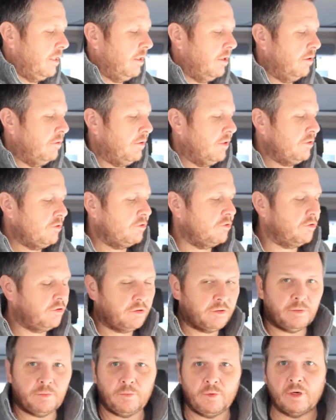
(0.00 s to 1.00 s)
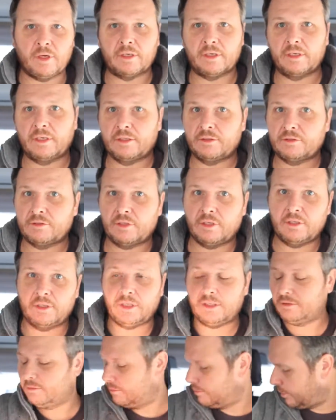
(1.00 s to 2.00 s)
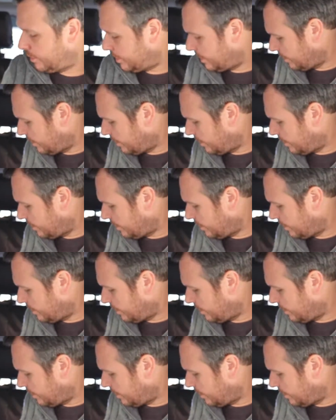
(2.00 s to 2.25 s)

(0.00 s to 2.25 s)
of unscrewing one and then put the